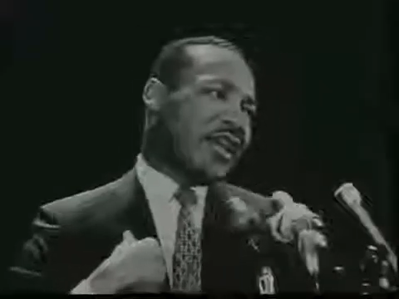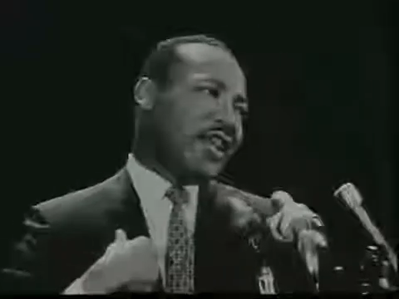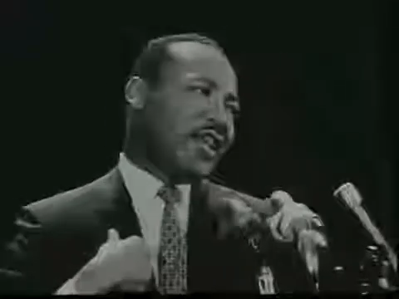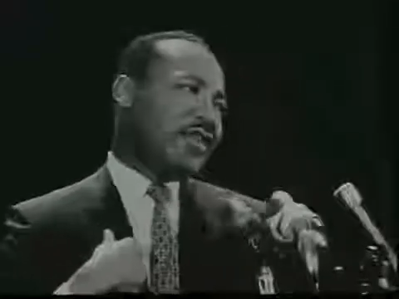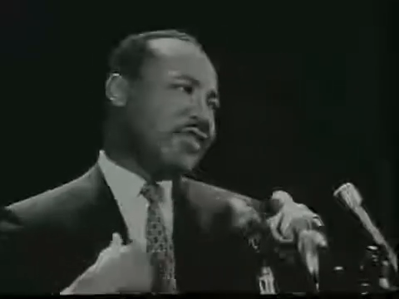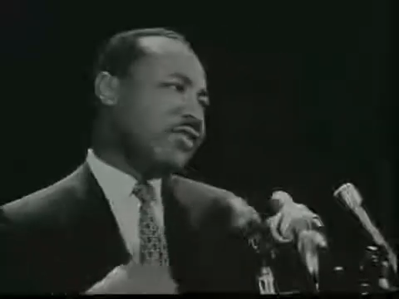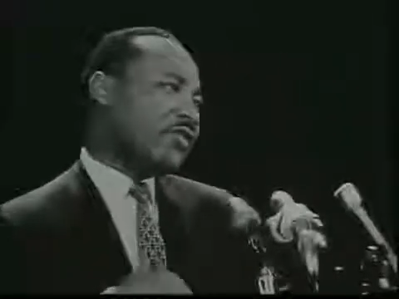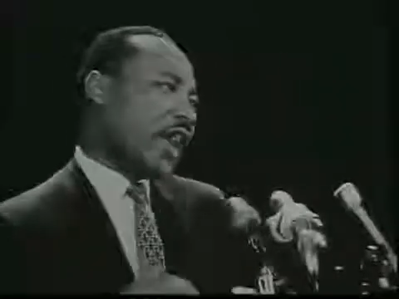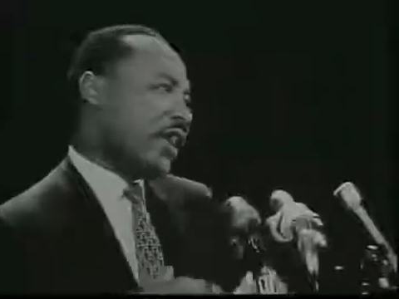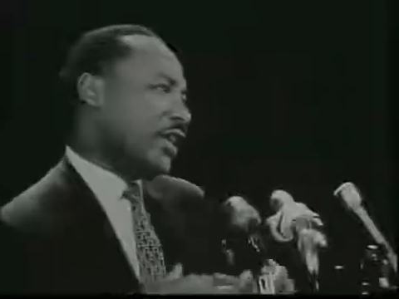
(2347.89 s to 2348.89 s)

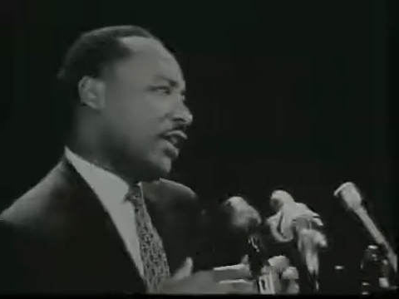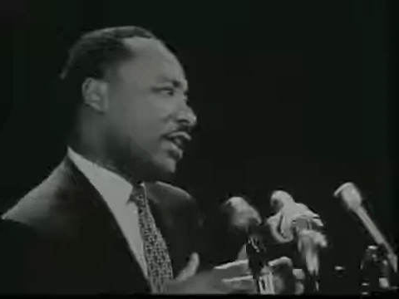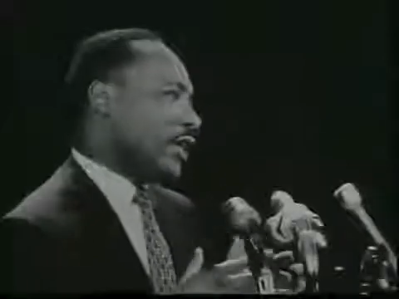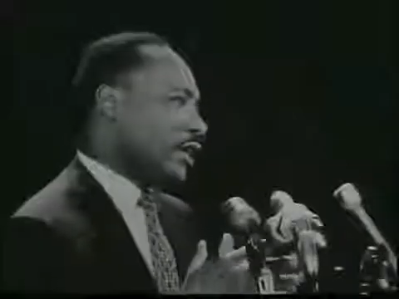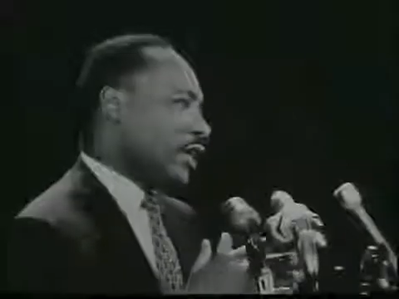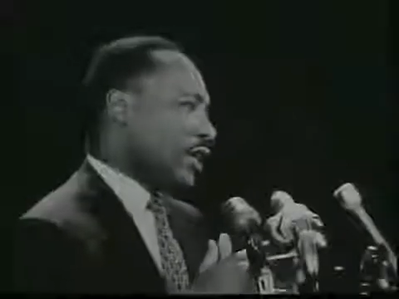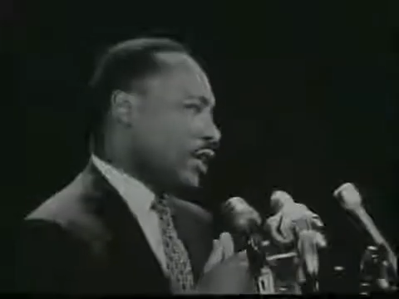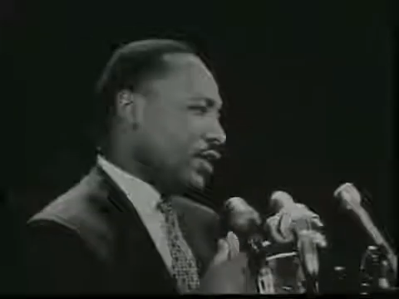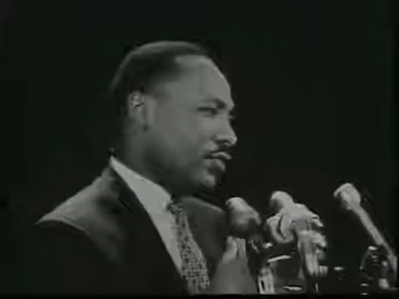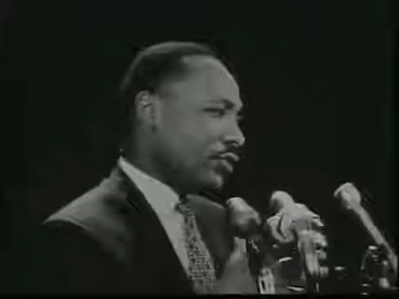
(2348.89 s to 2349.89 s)
is that it
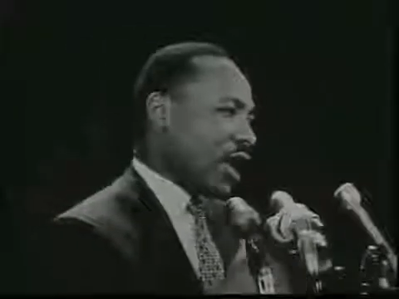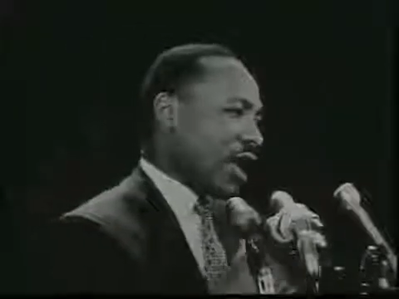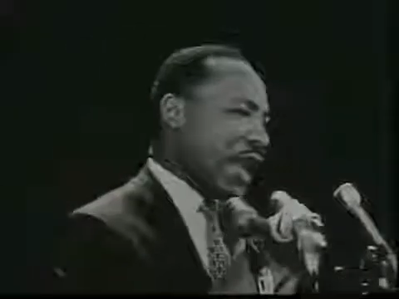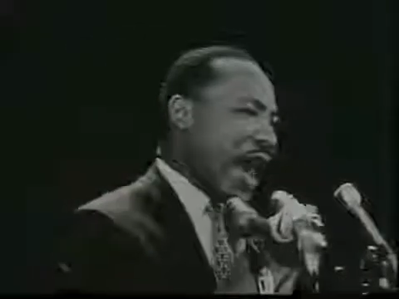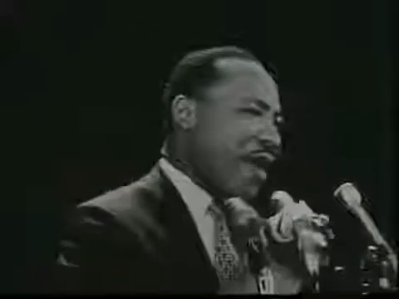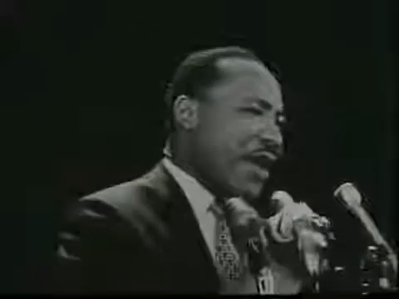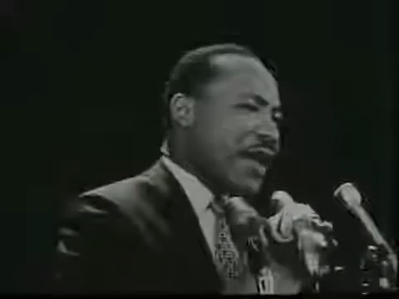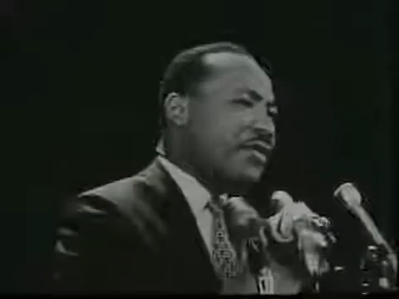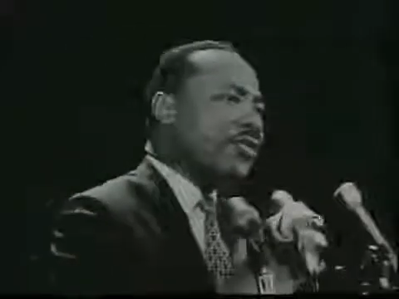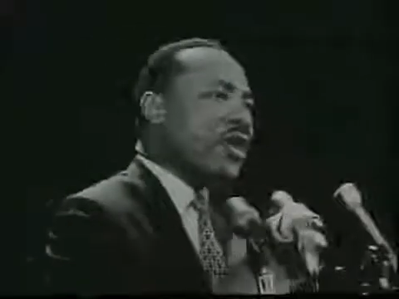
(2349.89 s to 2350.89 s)
is
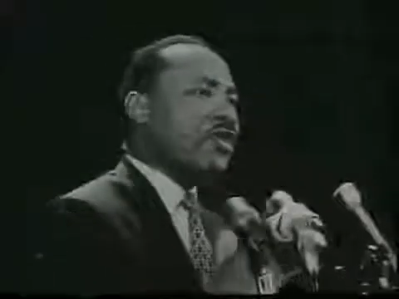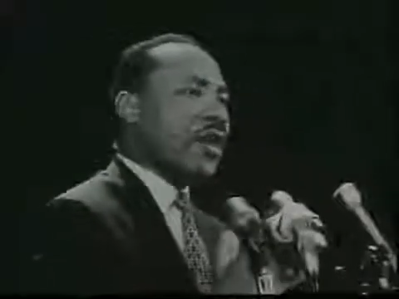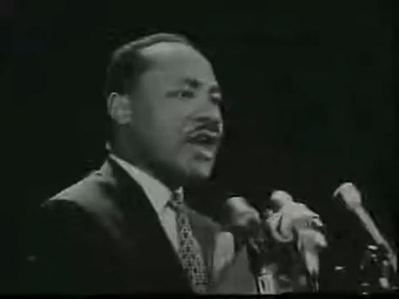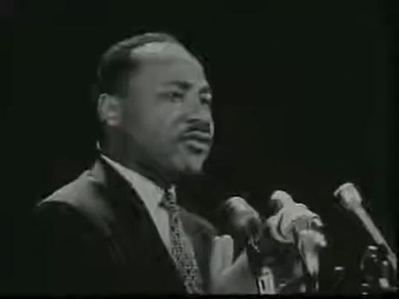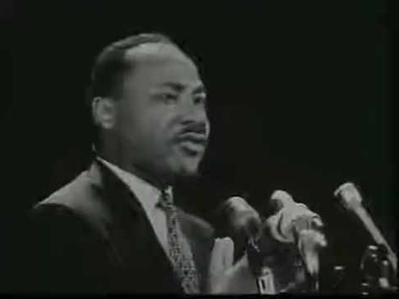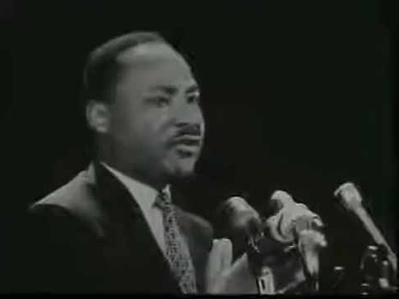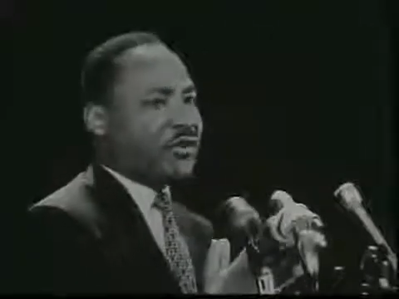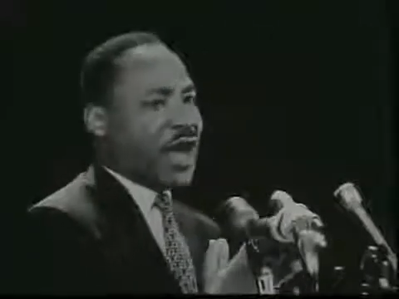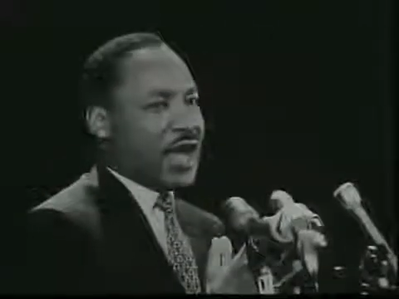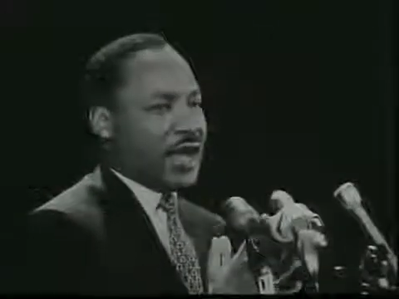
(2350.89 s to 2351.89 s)
allowing the great
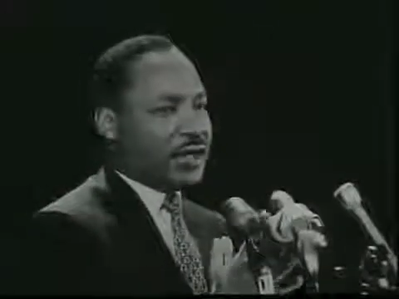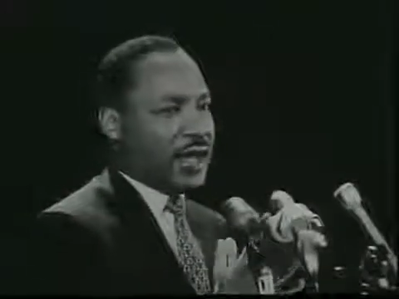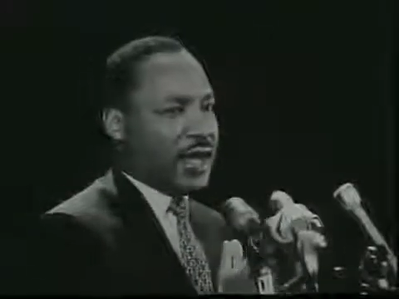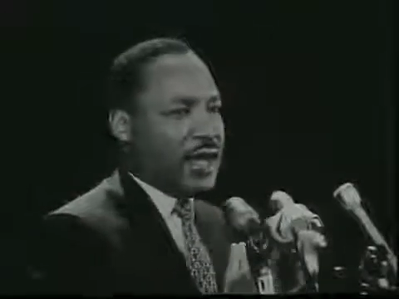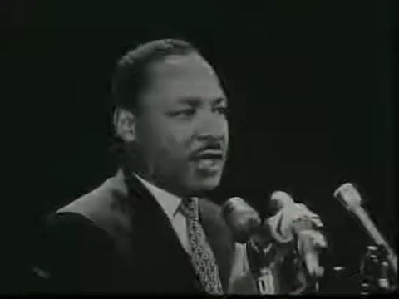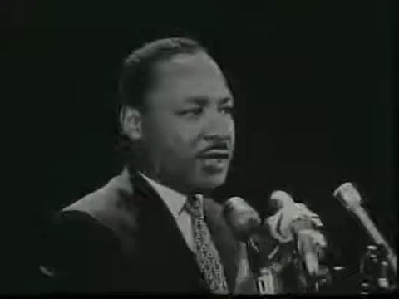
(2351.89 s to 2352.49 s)
society